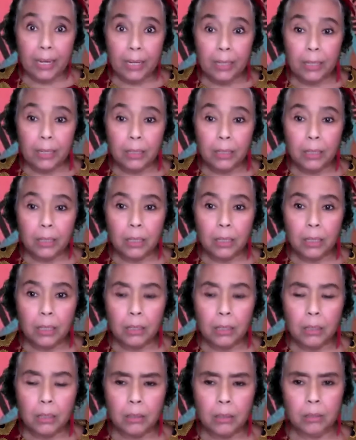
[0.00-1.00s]

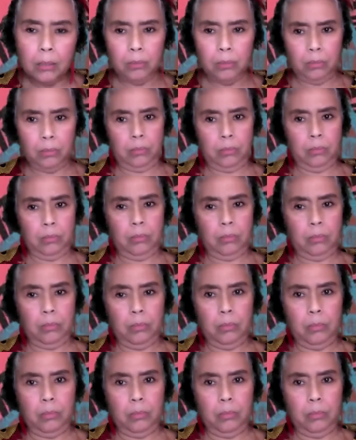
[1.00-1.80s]
[no speech]